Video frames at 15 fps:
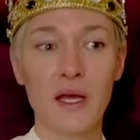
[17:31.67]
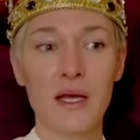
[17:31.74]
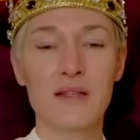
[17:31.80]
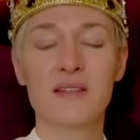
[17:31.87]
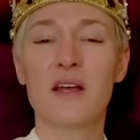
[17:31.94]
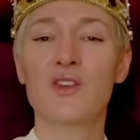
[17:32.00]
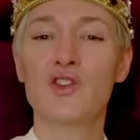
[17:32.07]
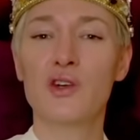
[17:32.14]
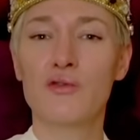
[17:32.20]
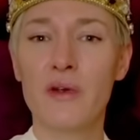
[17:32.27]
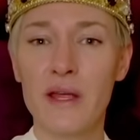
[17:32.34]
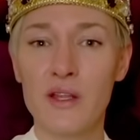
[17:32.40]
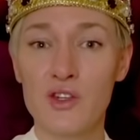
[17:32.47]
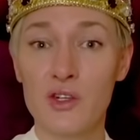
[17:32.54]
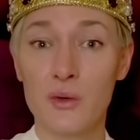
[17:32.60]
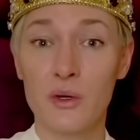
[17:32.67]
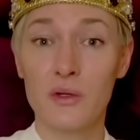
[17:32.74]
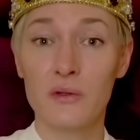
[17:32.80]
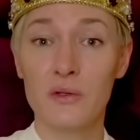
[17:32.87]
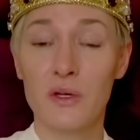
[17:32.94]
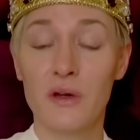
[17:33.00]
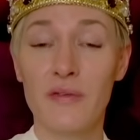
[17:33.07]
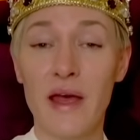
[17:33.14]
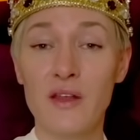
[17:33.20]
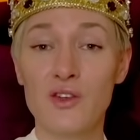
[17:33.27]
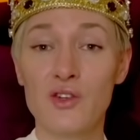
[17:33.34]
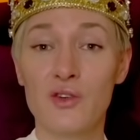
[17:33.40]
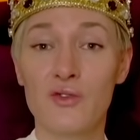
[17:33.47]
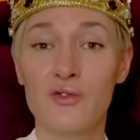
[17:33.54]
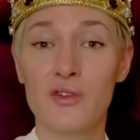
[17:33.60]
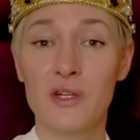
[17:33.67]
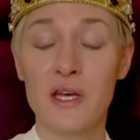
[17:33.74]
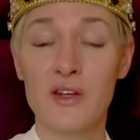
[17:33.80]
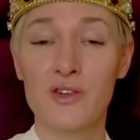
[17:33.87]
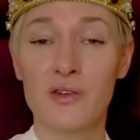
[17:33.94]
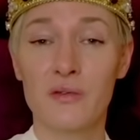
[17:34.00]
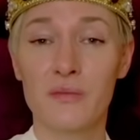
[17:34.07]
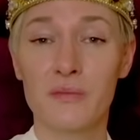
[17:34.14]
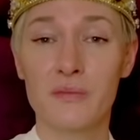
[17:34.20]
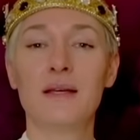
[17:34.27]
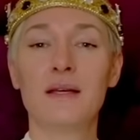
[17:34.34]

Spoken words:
and such a ritual of ancient tradition.